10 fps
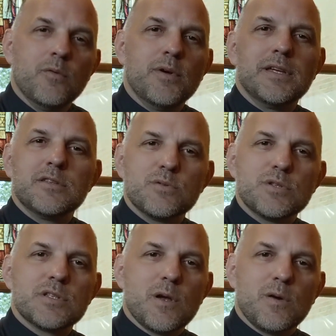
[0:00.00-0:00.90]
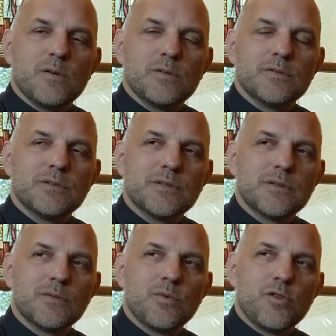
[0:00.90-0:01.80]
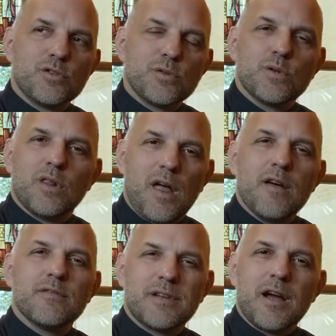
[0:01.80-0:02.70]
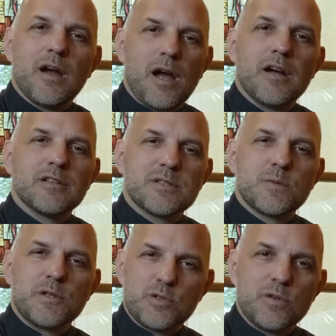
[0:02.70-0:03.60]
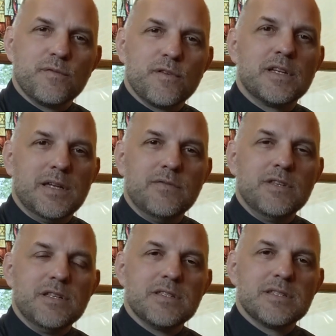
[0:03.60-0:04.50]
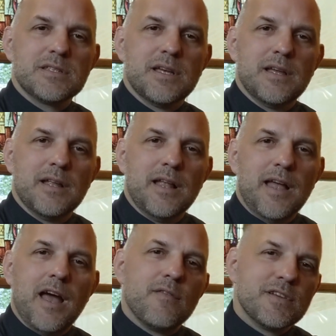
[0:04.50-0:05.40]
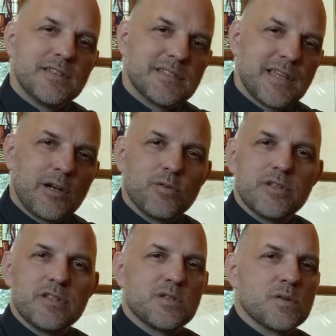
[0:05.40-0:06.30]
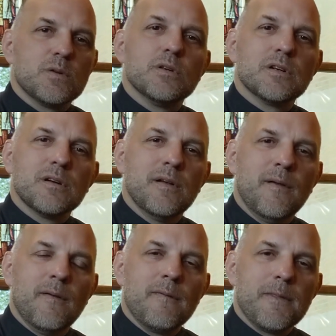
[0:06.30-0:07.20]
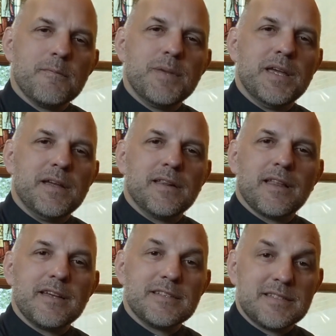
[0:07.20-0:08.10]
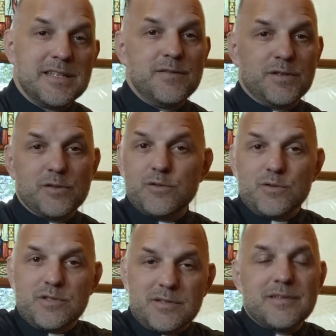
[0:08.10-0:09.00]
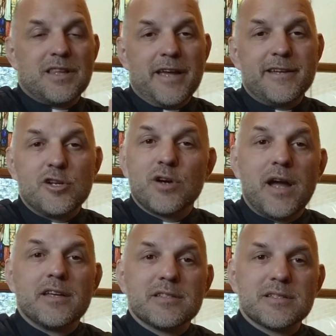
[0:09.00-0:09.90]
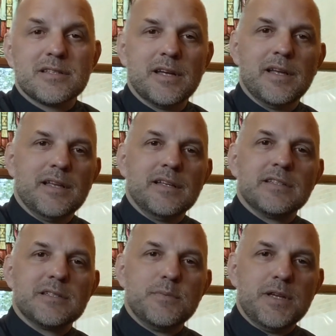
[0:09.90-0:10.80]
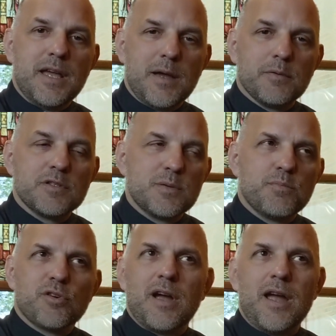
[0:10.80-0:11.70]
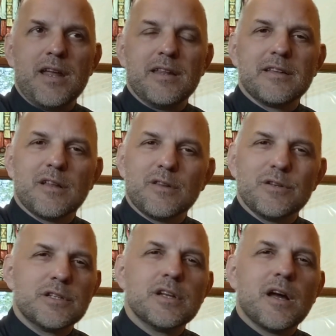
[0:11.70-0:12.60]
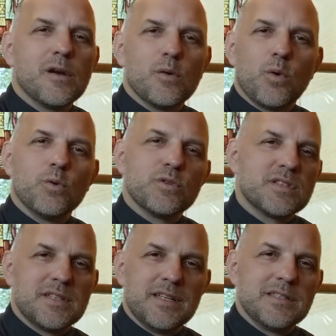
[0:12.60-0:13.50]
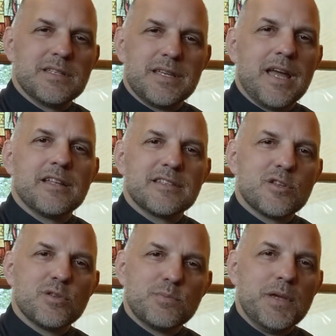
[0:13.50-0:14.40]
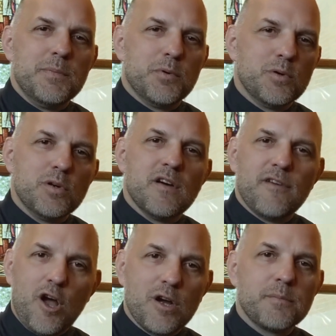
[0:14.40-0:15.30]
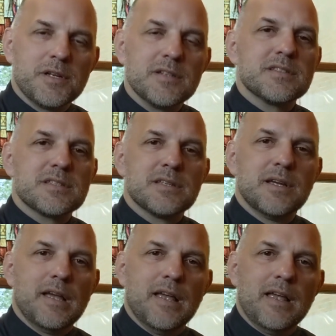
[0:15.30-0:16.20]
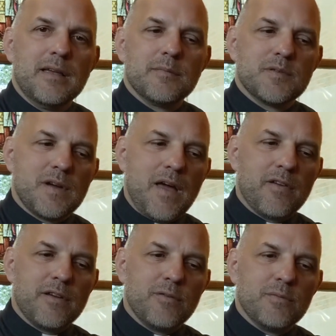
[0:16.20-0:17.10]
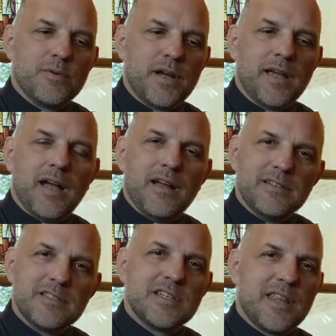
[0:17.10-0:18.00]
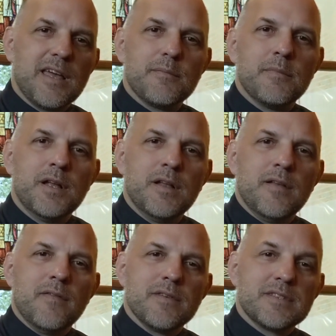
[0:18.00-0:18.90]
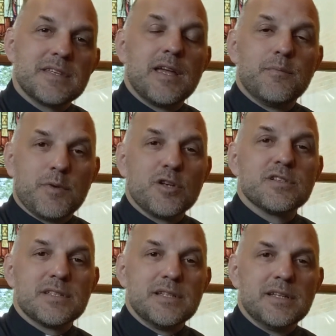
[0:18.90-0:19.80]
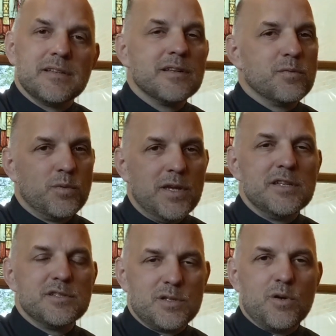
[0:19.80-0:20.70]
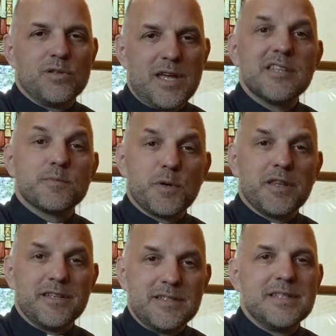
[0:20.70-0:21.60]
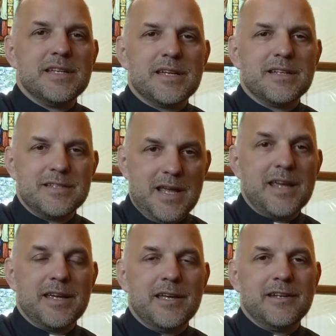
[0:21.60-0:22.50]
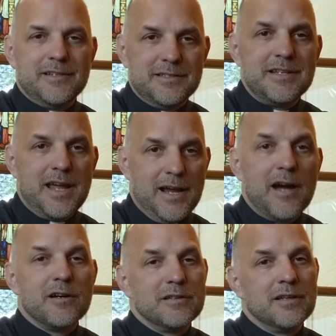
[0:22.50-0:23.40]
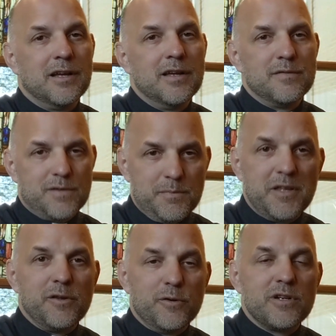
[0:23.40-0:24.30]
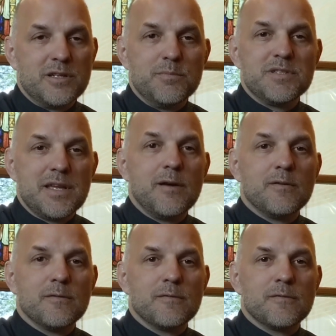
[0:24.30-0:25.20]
we can do so with true love in our hearts, with true forgiveness, having settled the score and being like Stephen, who's like Christ, and to be able to pray that the Lord not hold sins against those people who have harmed us, but rather he will bring unto them the same mercy that we so desperately seek day in and day out from the Lord himself.